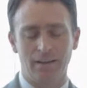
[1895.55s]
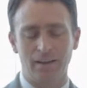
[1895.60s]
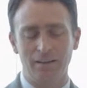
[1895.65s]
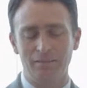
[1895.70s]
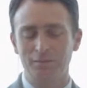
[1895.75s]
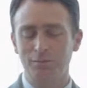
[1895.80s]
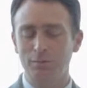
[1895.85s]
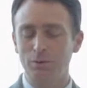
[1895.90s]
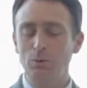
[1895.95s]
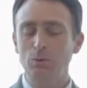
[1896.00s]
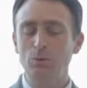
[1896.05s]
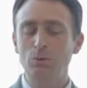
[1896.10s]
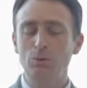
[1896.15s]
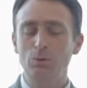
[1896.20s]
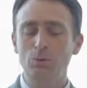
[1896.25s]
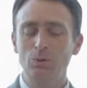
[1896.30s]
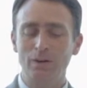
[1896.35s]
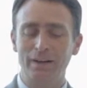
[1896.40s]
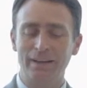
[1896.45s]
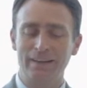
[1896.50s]
and
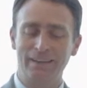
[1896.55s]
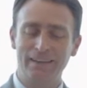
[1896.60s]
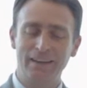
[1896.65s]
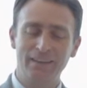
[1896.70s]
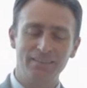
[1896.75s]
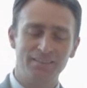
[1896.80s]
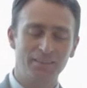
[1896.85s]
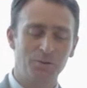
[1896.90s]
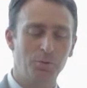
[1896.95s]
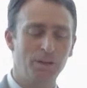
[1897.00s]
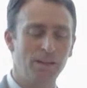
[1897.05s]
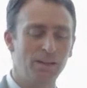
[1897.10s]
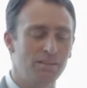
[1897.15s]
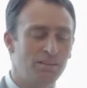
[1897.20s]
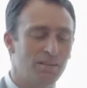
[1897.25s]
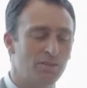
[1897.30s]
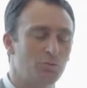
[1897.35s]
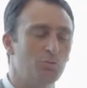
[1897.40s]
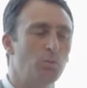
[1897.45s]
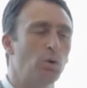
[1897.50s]
flew against the
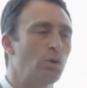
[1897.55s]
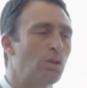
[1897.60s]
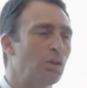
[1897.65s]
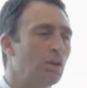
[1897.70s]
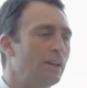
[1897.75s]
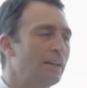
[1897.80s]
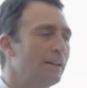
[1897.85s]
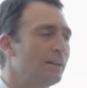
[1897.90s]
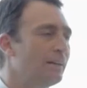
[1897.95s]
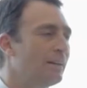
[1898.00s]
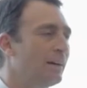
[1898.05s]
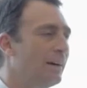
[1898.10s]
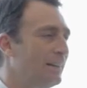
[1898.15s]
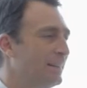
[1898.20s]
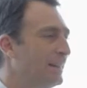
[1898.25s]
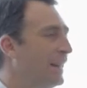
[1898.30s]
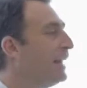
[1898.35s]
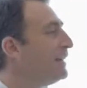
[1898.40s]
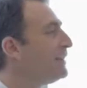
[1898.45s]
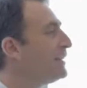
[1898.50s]
wind smoothly
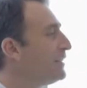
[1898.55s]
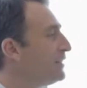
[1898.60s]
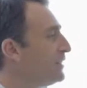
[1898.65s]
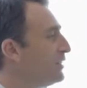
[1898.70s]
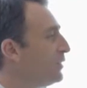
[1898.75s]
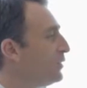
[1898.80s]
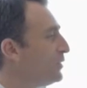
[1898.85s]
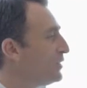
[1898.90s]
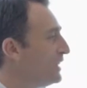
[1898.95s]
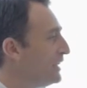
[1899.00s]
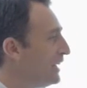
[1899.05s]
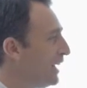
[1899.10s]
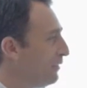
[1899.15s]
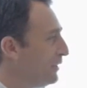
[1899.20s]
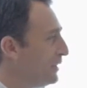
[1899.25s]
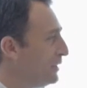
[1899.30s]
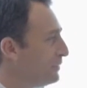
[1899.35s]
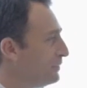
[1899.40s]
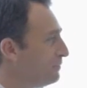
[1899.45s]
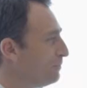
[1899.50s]
and landed on the
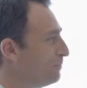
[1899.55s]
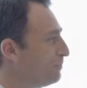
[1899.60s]
avenue.